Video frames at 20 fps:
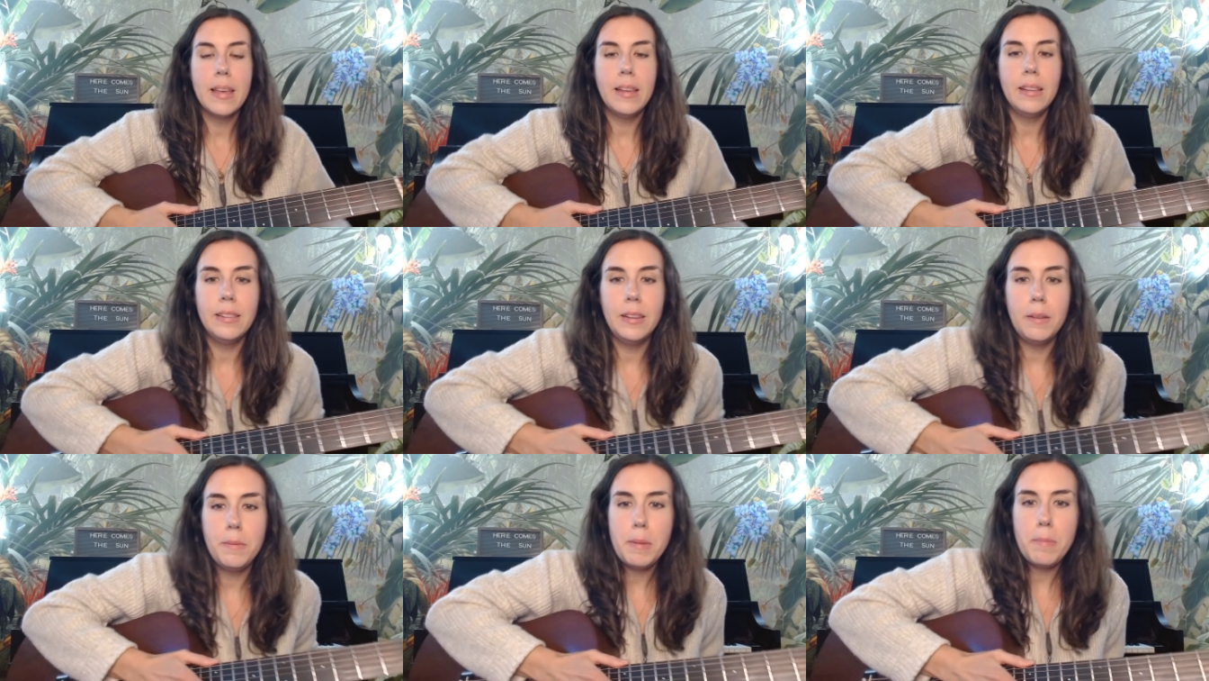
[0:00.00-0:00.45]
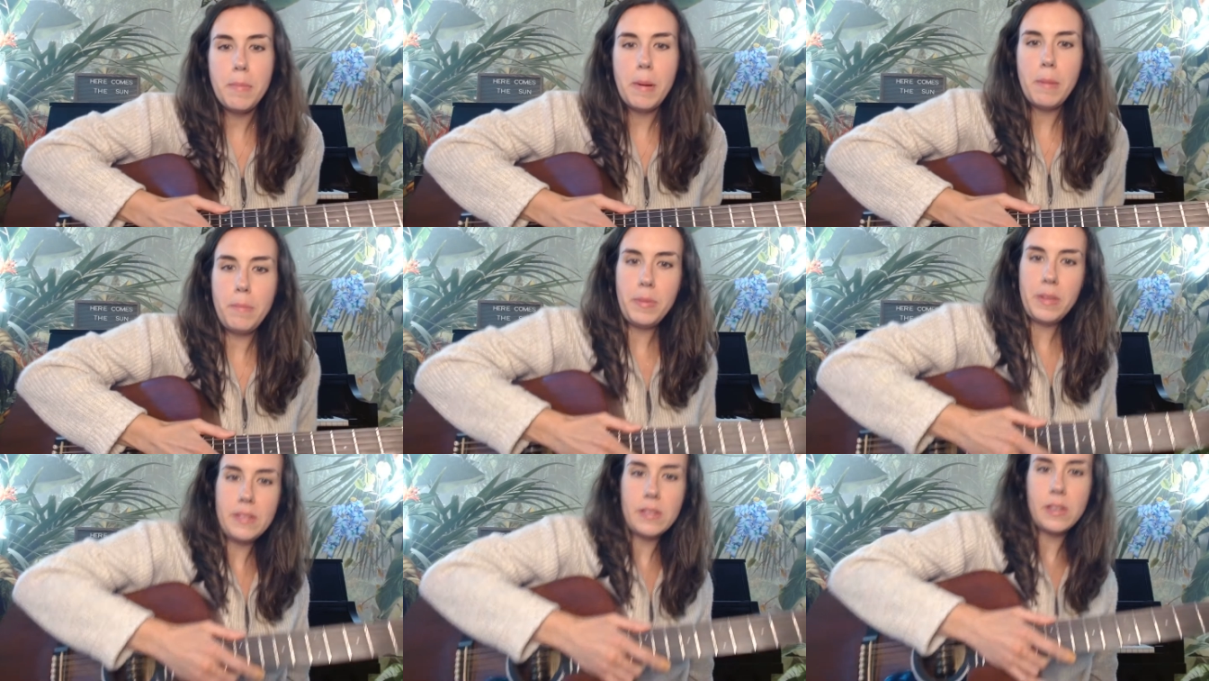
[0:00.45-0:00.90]
Let me
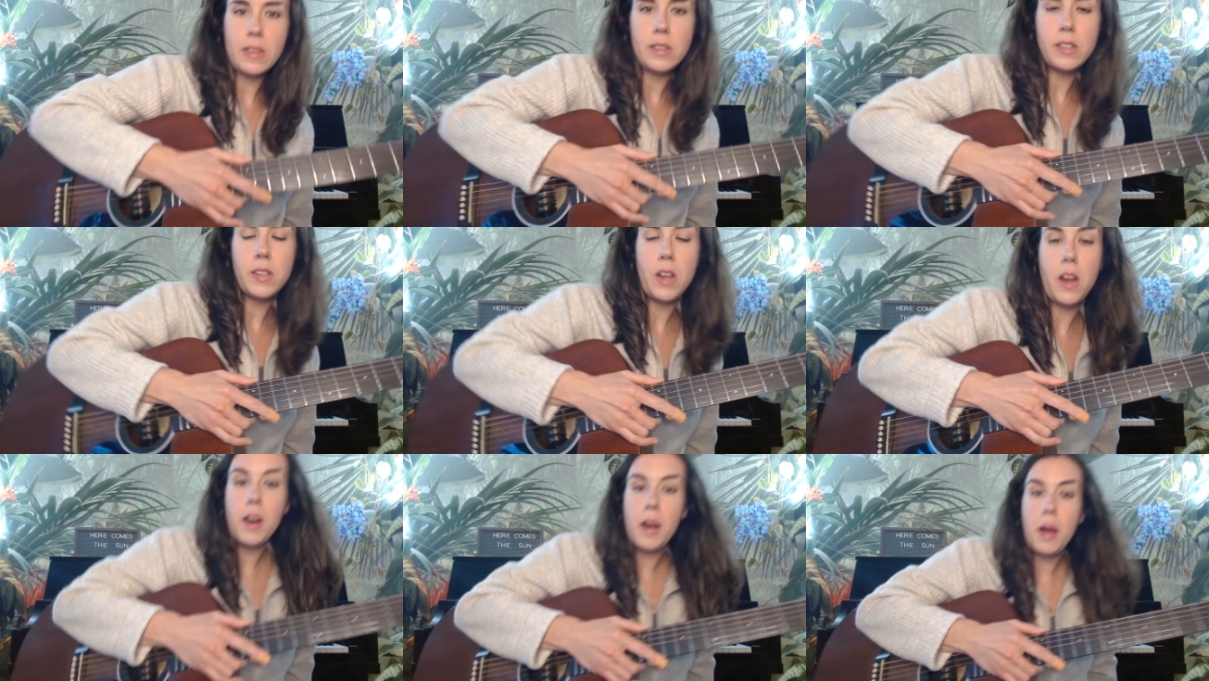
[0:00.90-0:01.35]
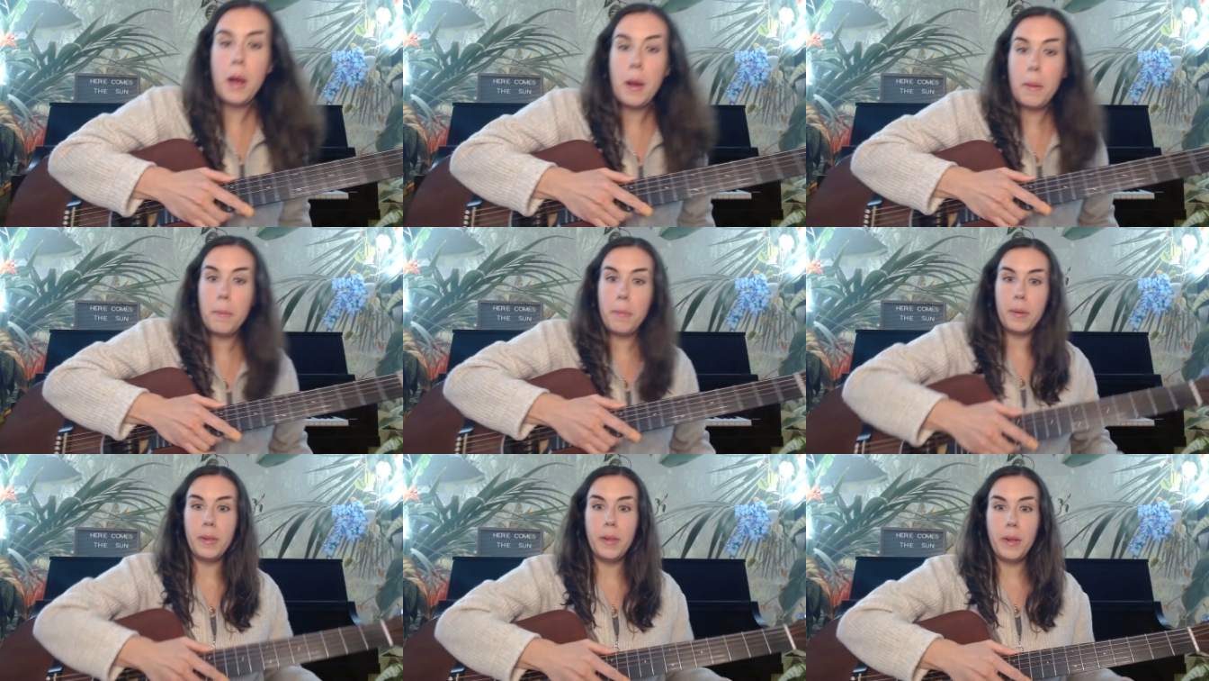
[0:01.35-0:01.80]
bump this guitar
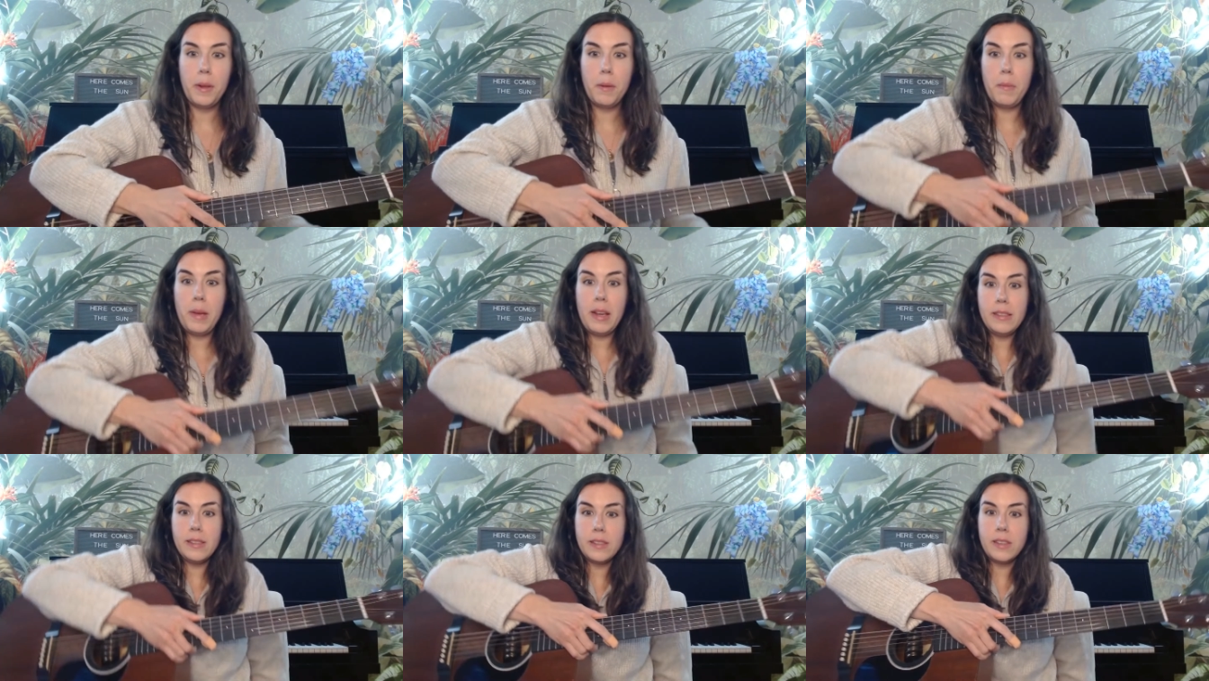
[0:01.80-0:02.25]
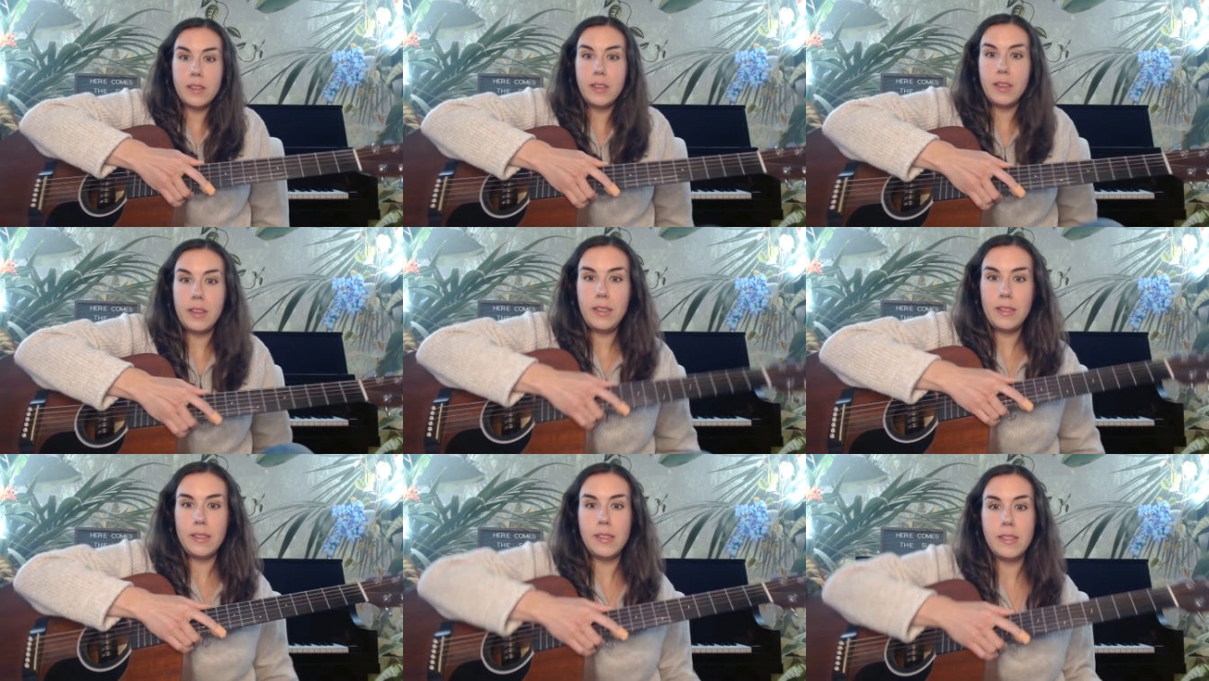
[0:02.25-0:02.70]
up a little bit so you
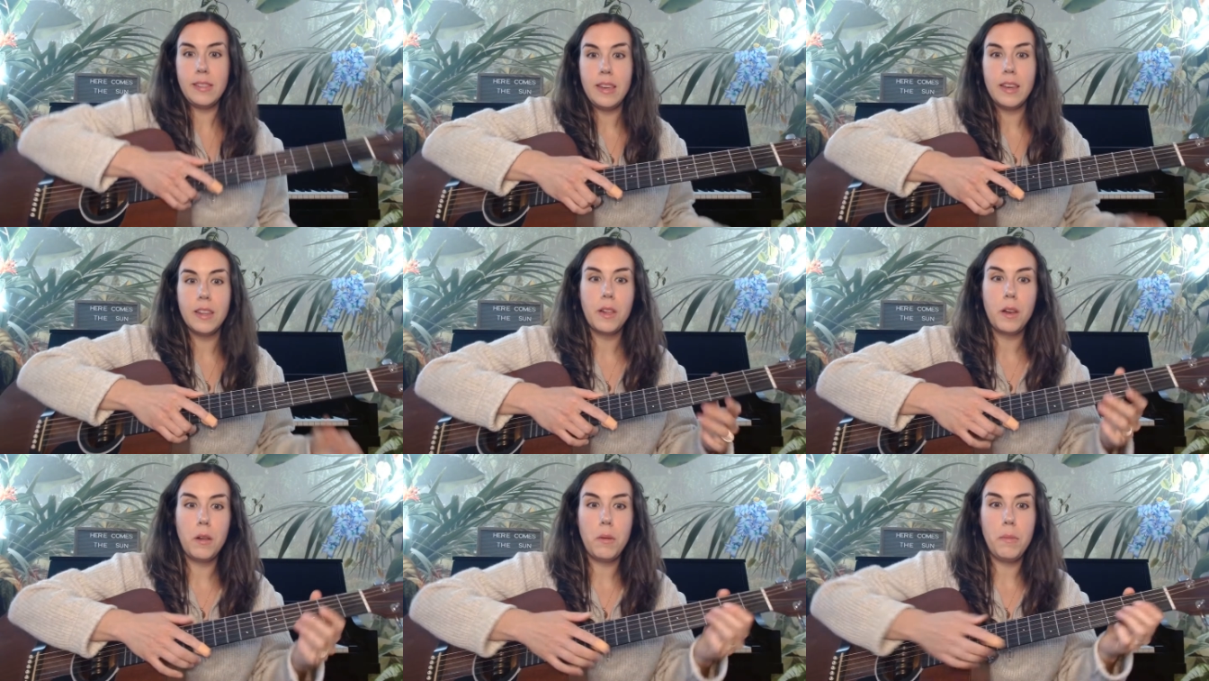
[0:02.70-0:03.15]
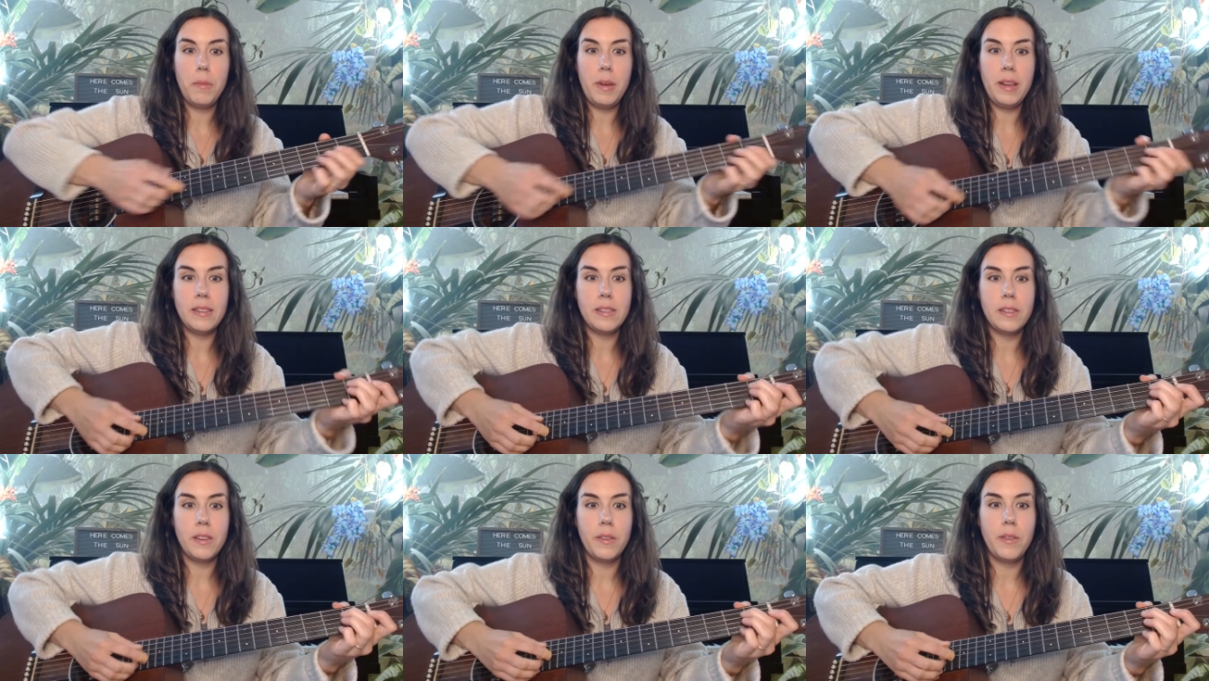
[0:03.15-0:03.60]
can see a little bit.
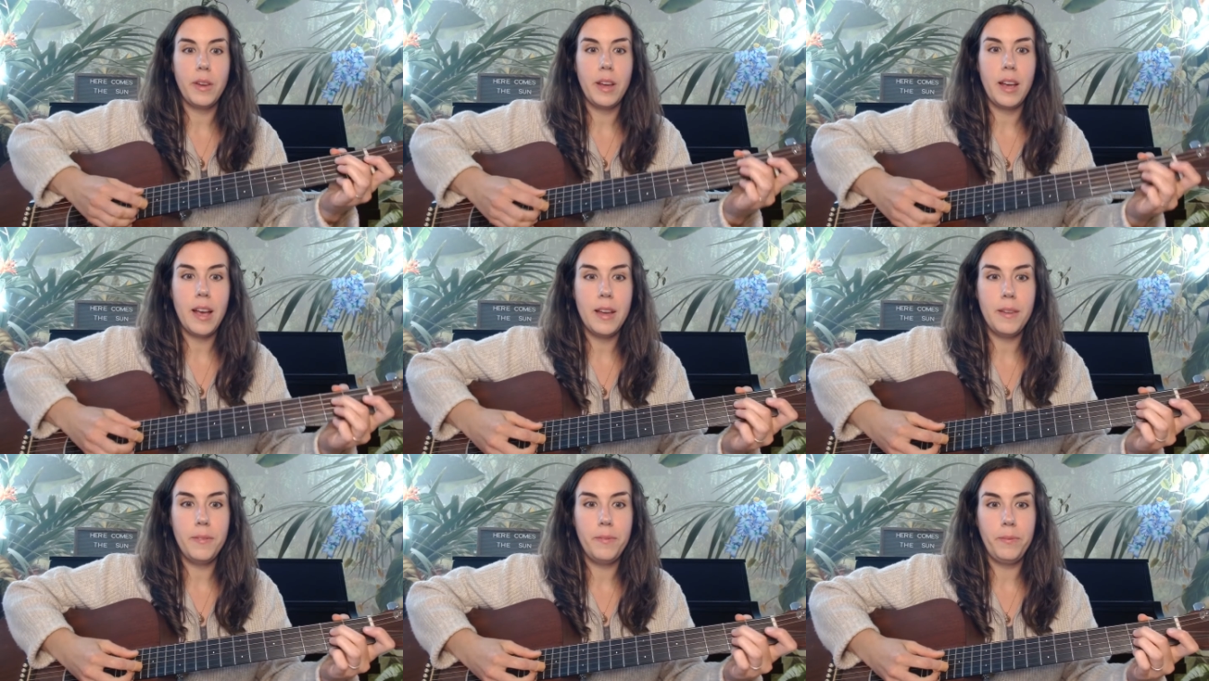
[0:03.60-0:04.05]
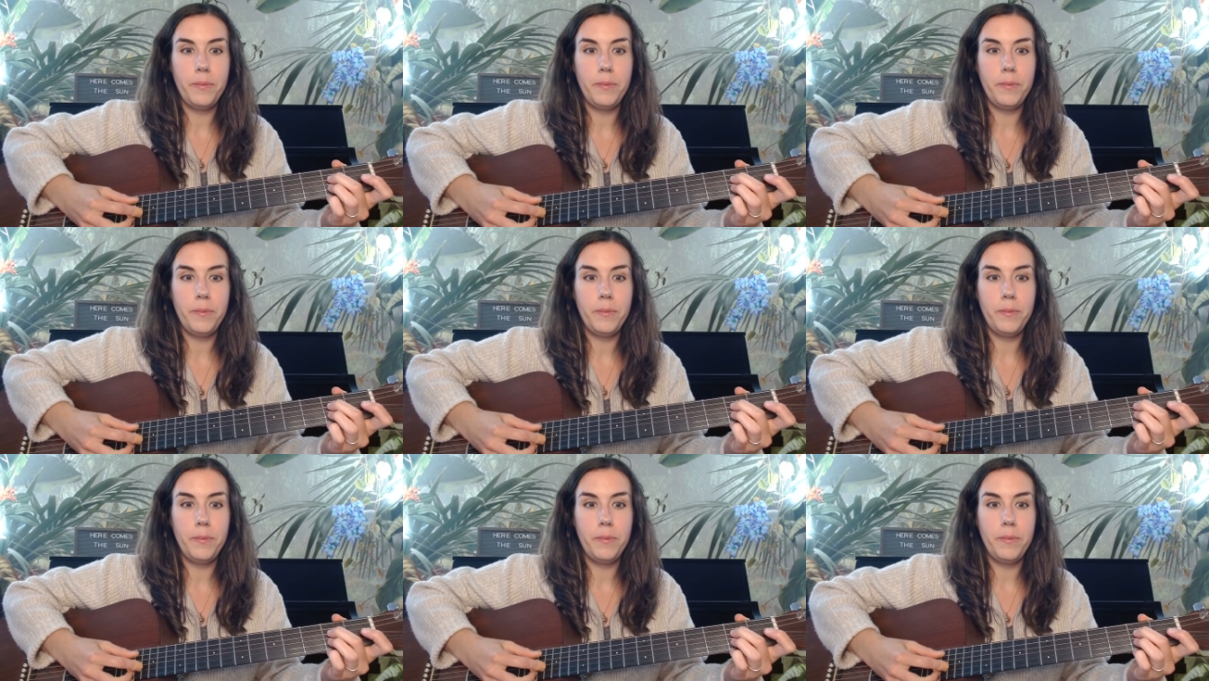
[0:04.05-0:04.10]
So we got.